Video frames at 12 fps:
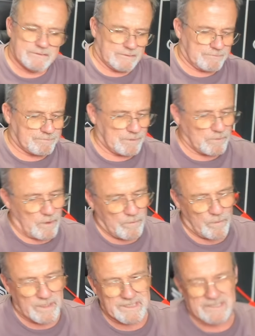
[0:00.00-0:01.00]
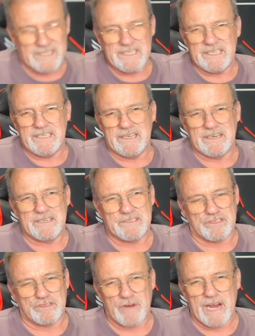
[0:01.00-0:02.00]
but when was the
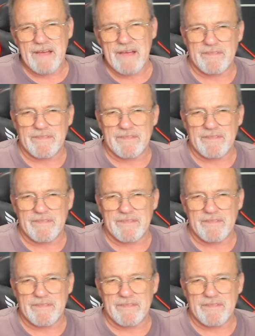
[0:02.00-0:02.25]
draft